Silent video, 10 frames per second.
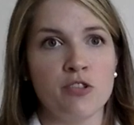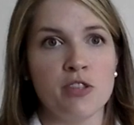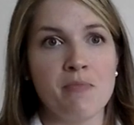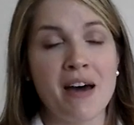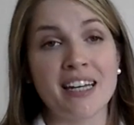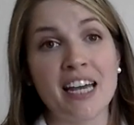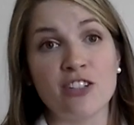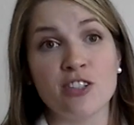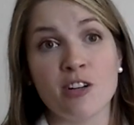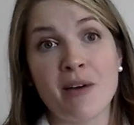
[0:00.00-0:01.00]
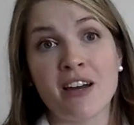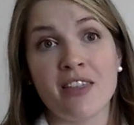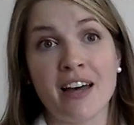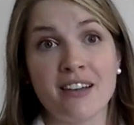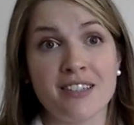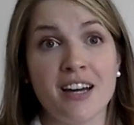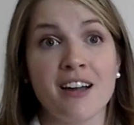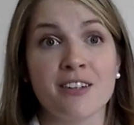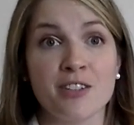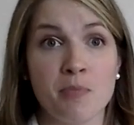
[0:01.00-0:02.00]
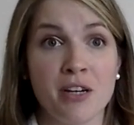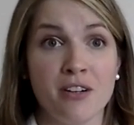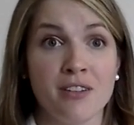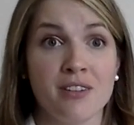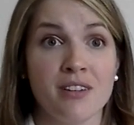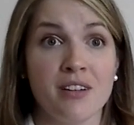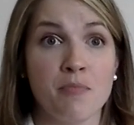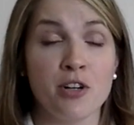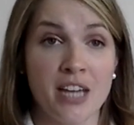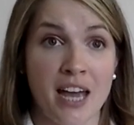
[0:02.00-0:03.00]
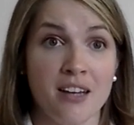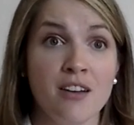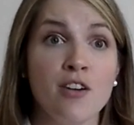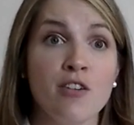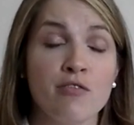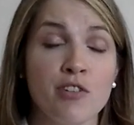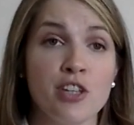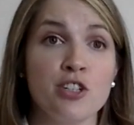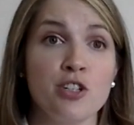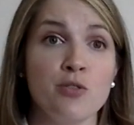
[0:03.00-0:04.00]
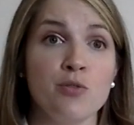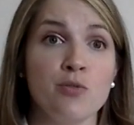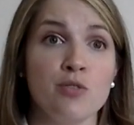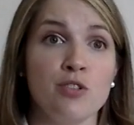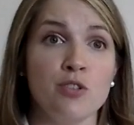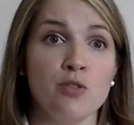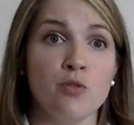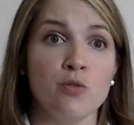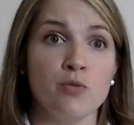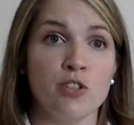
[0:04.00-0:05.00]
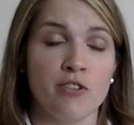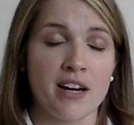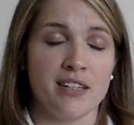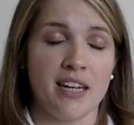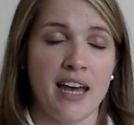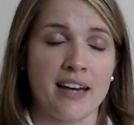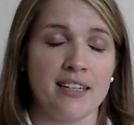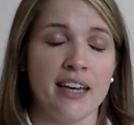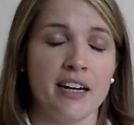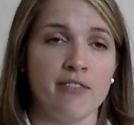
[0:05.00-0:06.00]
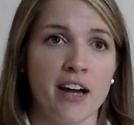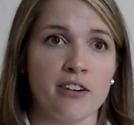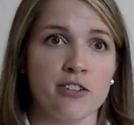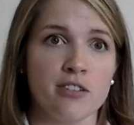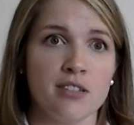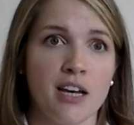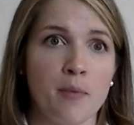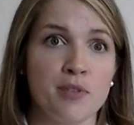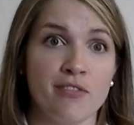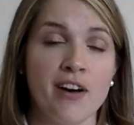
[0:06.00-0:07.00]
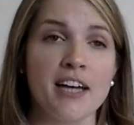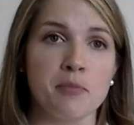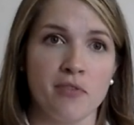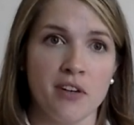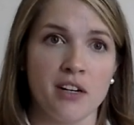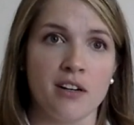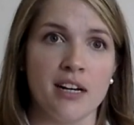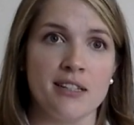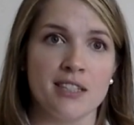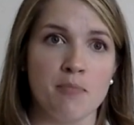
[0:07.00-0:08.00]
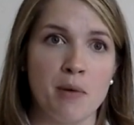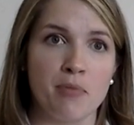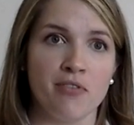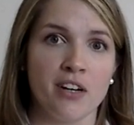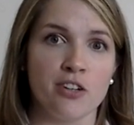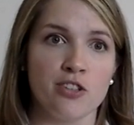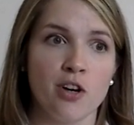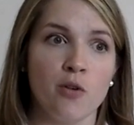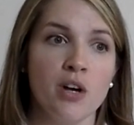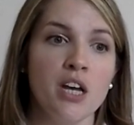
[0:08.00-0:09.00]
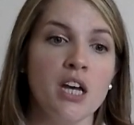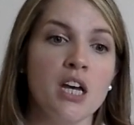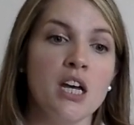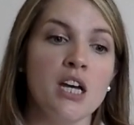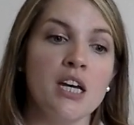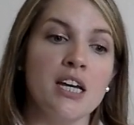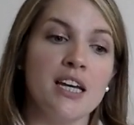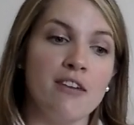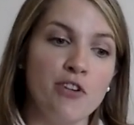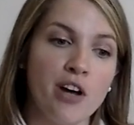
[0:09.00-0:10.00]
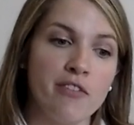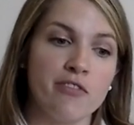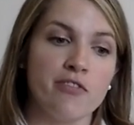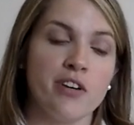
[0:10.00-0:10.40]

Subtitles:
The medications are about $1,000 a pill per day for the two new direct-acting antivirals, sofosbuvir and cimipravir. So if you have